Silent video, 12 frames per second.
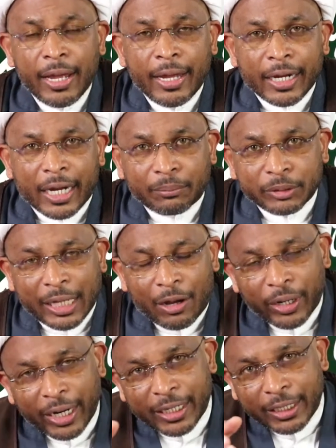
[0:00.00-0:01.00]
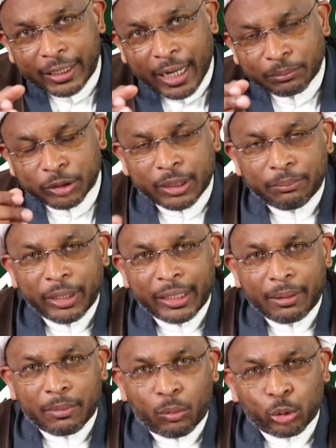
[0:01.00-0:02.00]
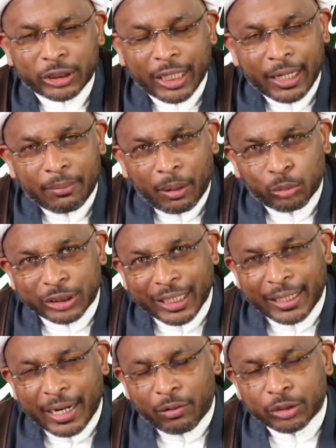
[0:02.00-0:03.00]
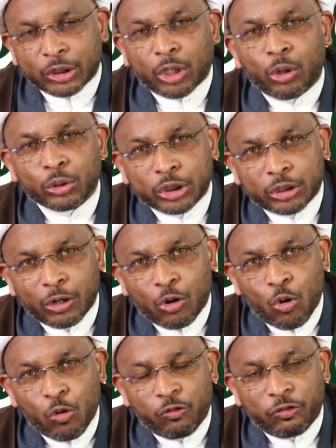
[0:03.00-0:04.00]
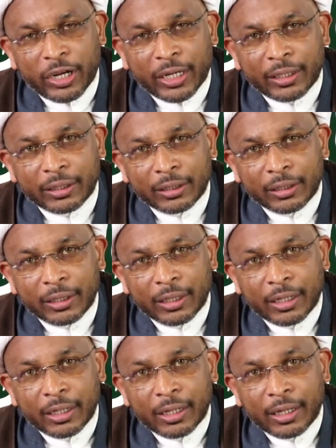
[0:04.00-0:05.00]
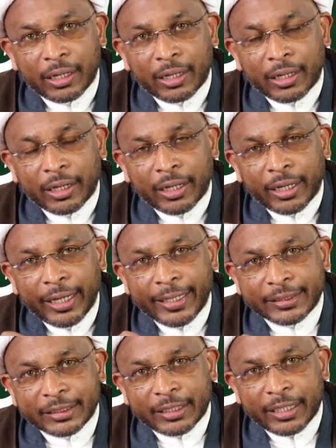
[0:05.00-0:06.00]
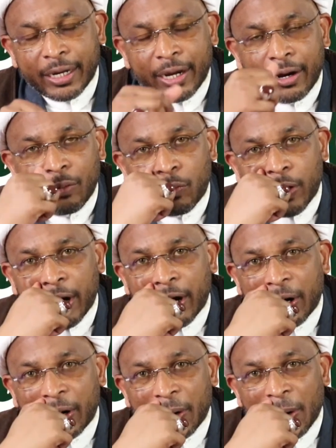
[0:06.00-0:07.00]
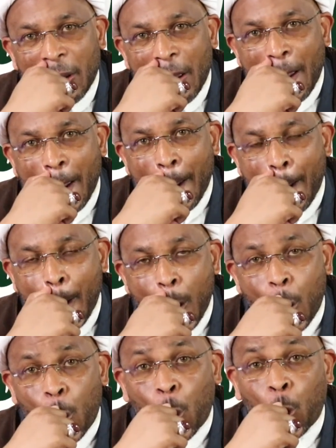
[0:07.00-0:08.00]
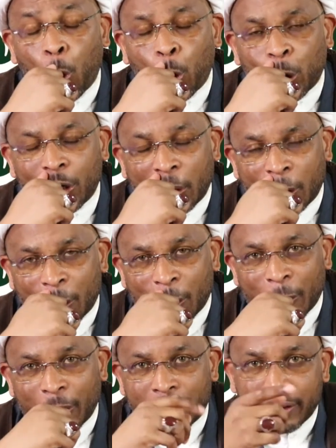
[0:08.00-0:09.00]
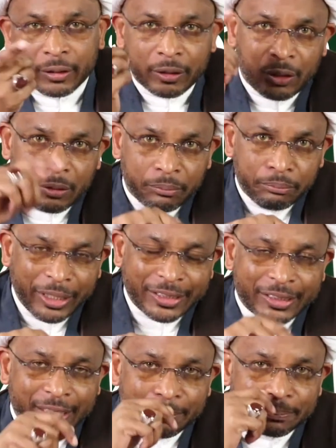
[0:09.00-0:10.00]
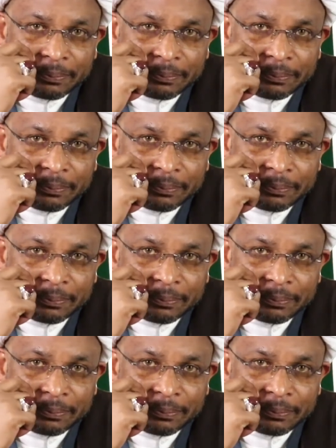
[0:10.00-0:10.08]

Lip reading: comes out and he comes to meet Imam Hussein. Imam Hussein now is close to Kufa. He's there where Hur meets him,